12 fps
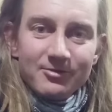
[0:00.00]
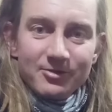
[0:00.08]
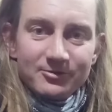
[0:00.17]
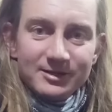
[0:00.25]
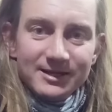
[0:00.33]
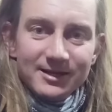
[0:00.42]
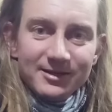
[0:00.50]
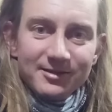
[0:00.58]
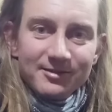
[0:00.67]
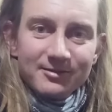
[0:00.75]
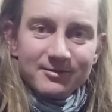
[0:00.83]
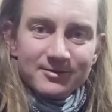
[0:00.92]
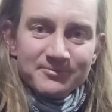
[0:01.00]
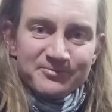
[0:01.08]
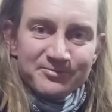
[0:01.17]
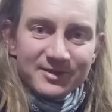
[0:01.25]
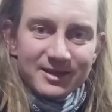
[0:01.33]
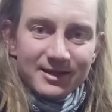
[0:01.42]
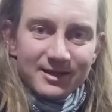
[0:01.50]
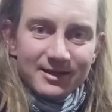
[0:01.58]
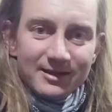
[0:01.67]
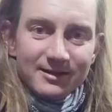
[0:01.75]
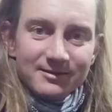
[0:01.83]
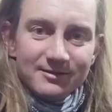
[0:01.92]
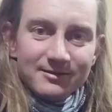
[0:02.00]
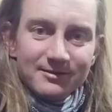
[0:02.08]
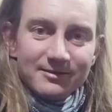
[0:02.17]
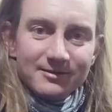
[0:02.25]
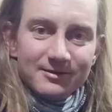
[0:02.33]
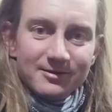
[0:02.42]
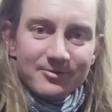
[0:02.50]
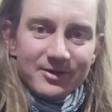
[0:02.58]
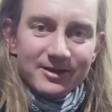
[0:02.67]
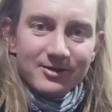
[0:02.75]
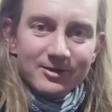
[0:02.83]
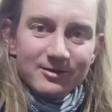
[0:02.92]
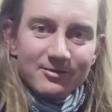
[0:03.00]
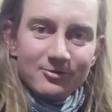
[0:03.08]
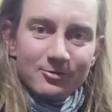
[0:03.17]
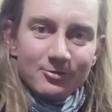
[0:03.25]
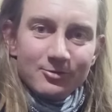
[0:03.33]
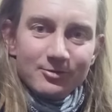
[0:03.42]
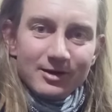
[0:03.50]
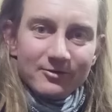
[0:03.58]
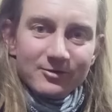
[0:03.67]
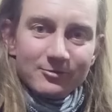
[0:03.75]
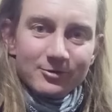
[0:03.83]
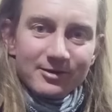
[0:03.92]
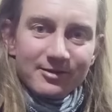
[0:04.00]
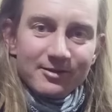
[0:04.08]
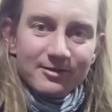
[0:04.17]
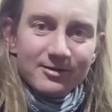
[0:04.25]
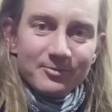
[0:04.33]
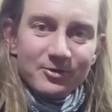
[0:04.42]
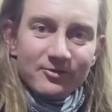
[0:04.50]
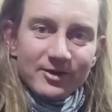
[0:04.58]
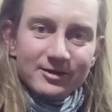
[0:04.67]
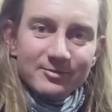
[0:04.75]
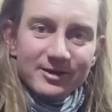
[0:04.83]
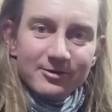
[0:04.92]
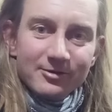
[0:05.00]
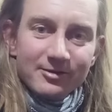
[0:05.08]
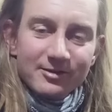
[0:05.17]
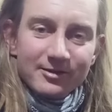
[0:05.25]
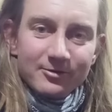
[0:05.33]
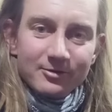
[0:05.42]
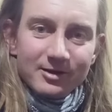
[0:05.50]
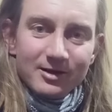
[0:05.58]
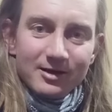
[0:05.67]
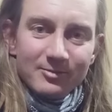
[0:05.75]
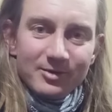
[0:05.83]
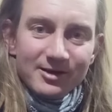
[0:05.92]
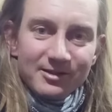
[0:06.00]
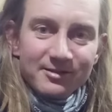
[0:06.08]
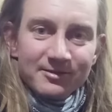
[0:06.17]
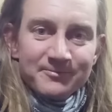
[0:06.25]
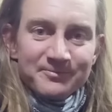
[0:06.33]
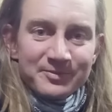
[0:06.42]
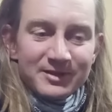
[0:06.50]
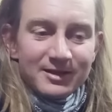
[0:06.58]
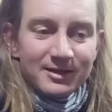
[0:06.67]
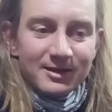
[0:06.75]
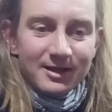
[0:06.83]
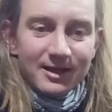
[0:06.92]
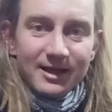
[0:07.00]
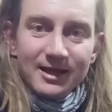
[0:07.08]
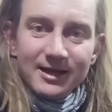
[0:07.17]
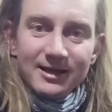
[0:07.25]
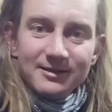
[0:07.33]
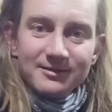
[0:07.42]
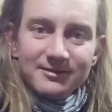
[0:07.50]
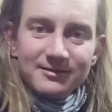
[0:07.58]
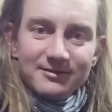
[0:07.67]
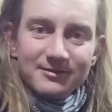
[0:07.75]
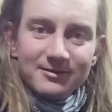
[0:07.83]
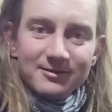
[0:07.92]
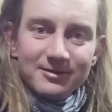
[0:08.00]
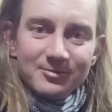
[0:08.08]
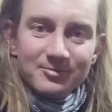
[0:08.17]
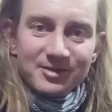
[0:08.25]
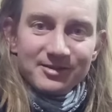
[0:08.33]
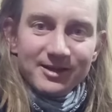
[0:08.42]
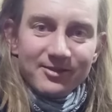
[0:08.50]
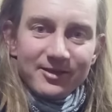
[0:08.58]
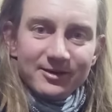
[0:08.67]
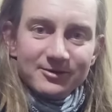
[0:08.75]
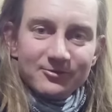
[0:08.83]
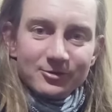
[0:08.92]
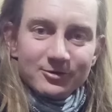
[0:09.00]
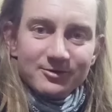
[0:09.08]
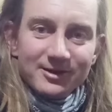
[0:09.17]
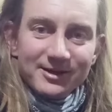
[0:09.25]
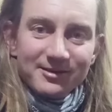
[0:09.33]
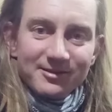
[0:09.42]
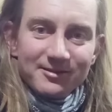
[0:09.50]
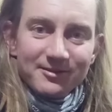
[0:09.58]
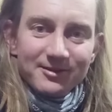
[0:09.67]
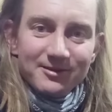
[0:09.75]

3 days. And then I went to Ferry Meadows. I took a bus and stayed there for 2 nights.